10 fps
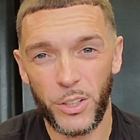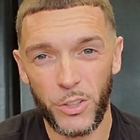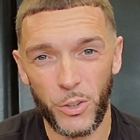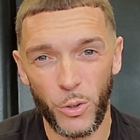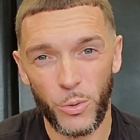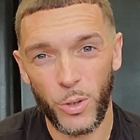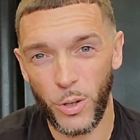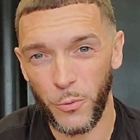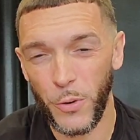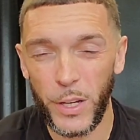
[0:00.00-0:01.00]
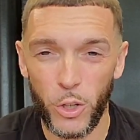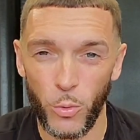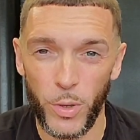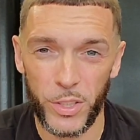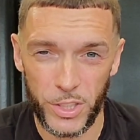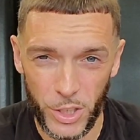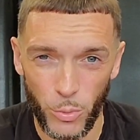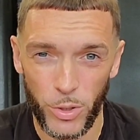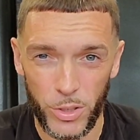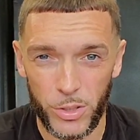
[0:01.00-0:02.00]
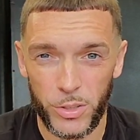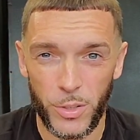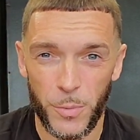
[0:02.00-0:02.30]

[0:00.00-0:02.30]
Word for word: you know, a fight career serious.